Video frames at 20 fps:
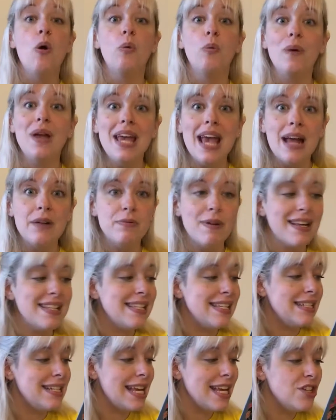We had
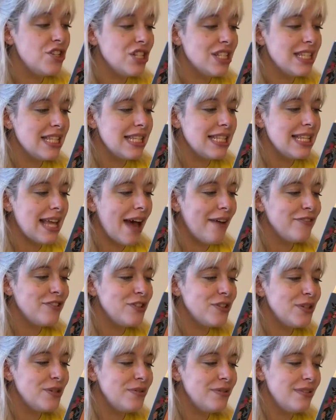recitations this
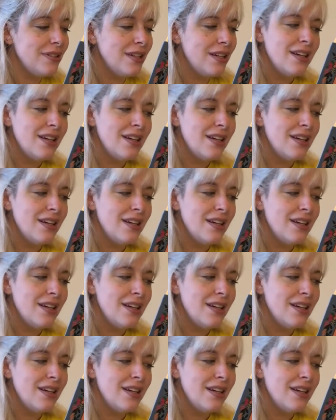afternoon.